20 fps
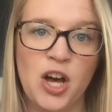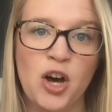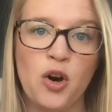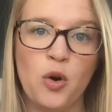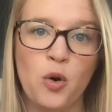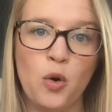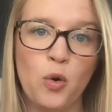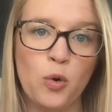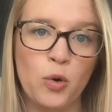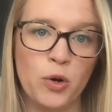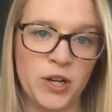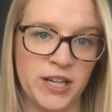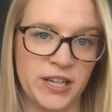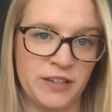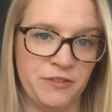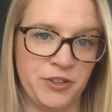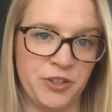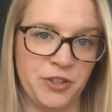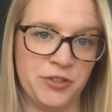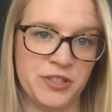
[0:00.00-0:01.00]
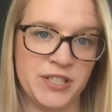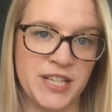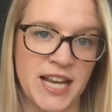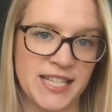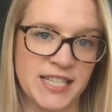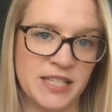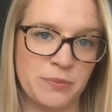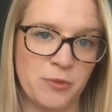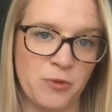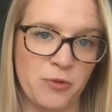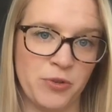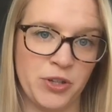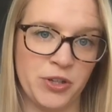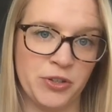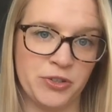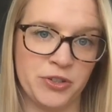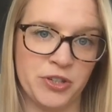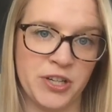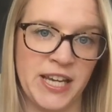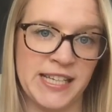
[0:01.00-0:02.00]
or if you use
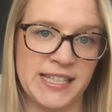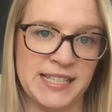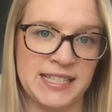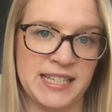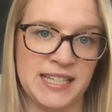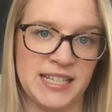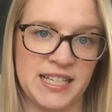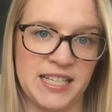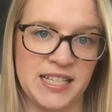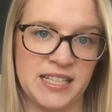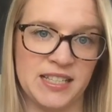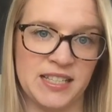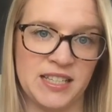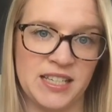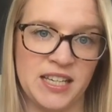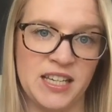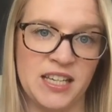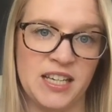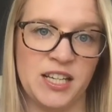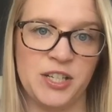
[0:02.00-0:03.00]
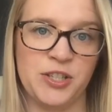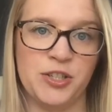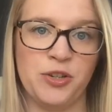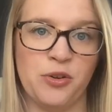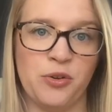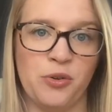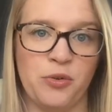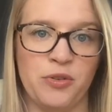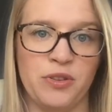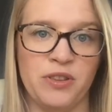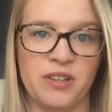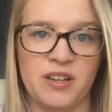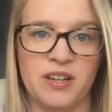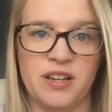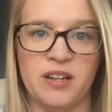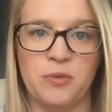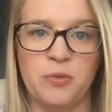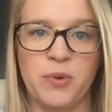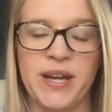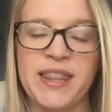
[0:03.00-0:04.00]
testimonials or case studies. So
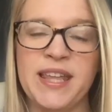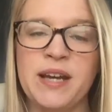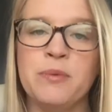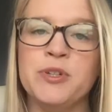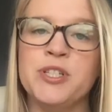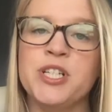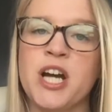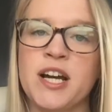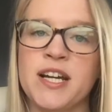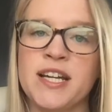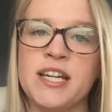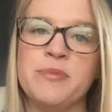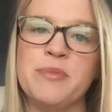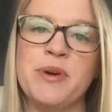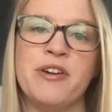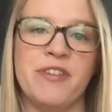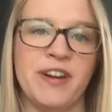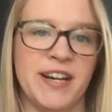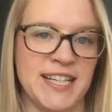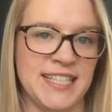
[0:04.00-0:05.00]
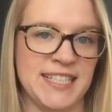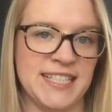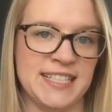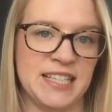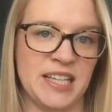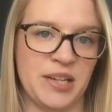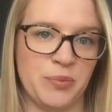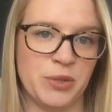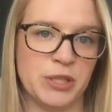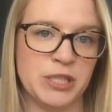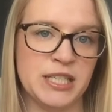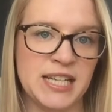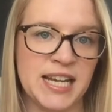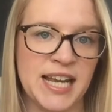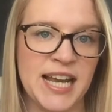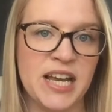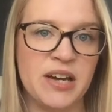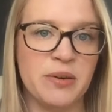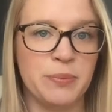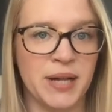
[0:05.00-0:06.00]
the way that we're talking about writing disclaimers
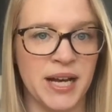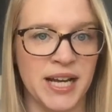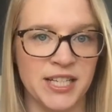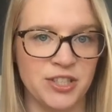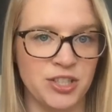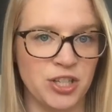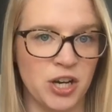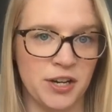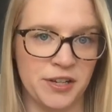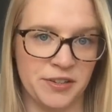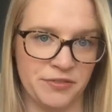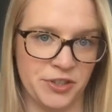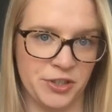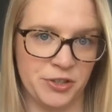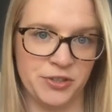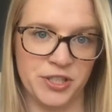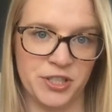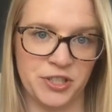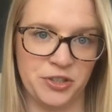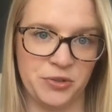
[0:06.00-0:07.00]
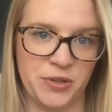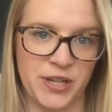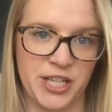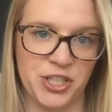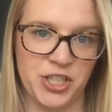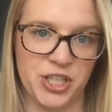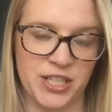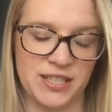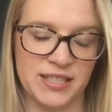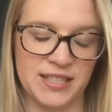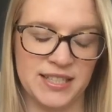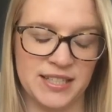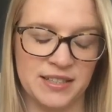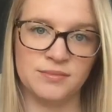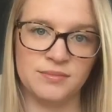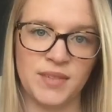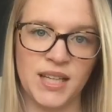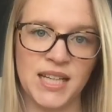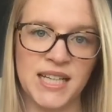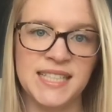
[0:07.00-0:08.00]
today applies to all of those situations.
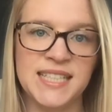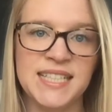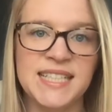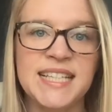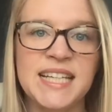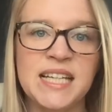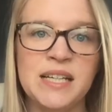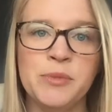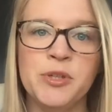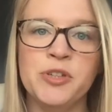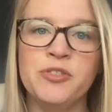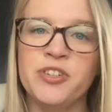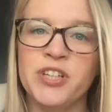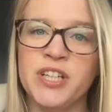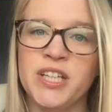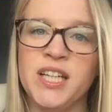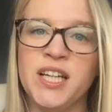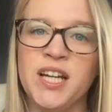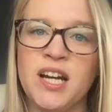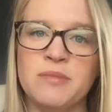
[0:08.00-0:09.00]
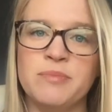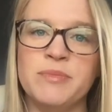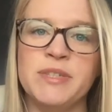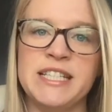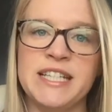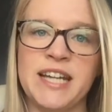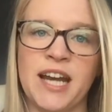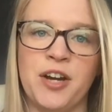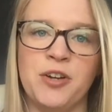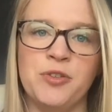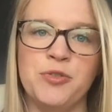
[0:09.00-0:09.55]
A disclaimer really comes down